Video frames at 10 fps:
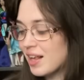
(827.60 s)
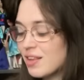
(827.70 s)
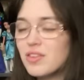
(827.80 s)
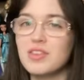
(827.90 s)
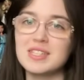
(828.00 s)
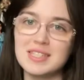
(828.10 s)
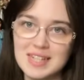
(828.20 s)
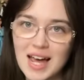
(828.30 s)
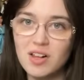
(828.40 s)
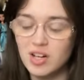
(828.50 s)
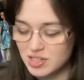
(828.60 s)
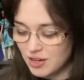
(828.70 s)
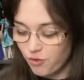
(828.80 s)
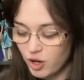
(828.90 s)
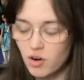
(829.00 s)
This is Tagalong
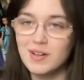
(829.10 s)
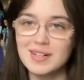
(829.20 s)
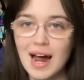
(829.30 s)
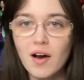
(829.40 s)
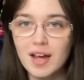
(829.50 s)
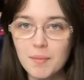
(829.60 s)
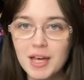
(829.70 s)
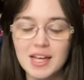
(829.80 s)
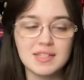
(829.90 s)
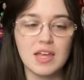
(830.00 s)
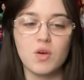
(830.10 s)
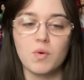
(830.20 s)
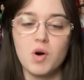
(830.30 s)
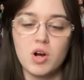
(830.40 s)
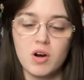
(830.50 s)
Tiffy. Her entire gimmick is that you can
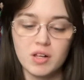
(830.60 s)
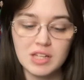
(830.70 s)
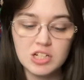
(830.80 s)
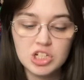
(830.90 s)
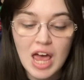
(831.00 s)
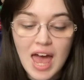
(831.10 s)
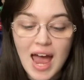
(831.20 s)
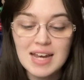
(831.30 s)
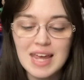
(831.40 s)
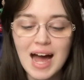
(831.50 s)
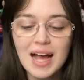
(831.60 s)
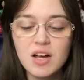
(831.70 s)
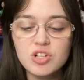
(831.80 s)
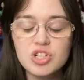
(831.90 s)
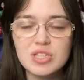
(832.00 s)
walk around a leash. And yeah, I
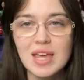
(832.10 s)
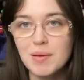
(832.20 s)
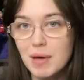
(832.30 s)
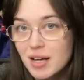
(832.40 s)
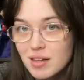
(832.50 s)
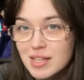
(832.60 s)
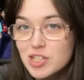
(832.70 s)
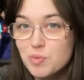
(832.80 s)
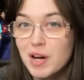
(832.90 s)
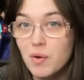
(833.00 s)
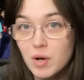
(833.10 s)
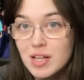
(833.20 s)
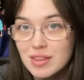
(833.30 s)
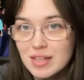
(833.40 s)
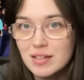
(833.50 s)
could just like make a leash, but I
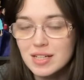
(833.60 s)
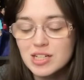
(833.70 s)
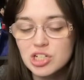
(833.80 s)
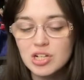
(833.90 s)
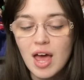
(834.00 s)
wanted the leash.